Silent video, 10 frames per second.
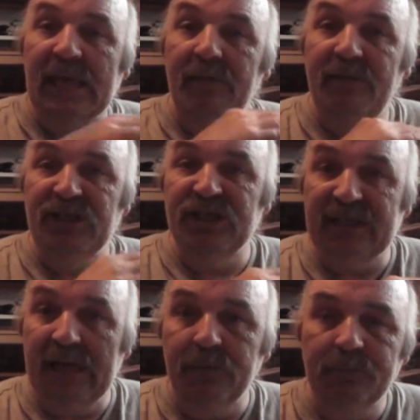get the ridges
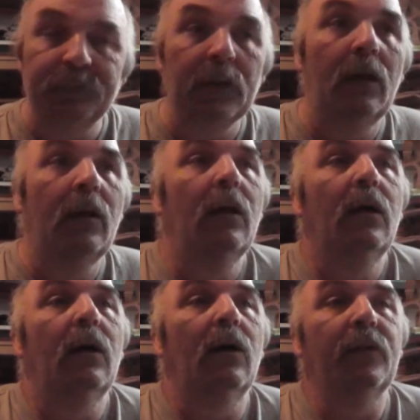down
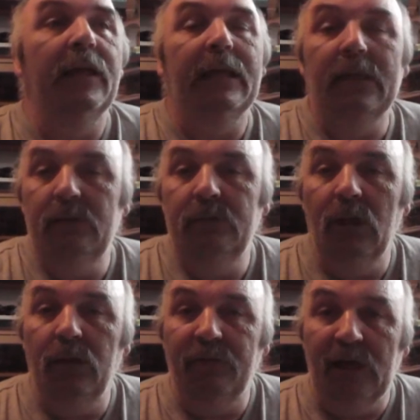on the
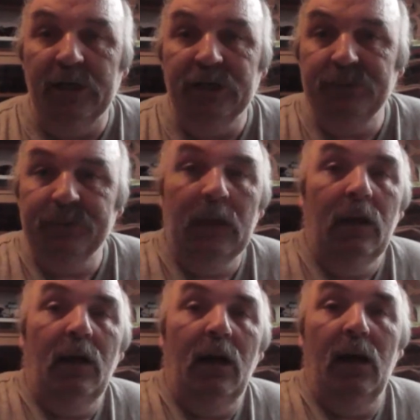varnish.
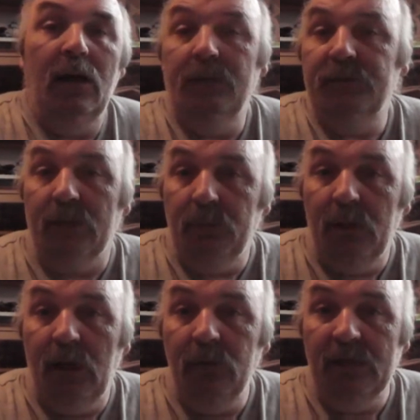So
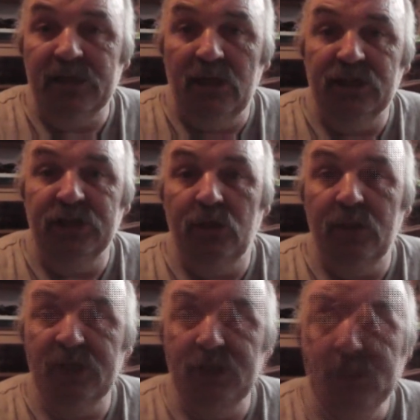I hope that answers your
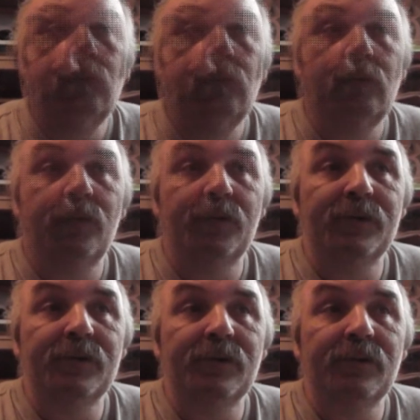question.
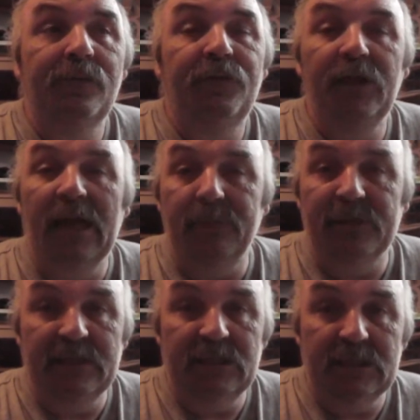For the
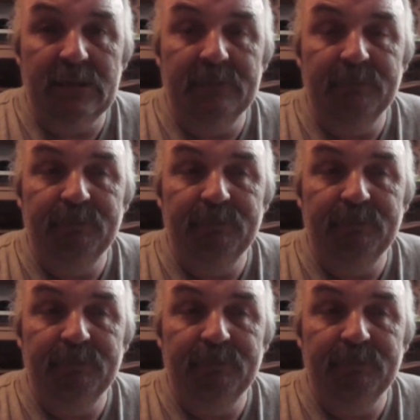updates,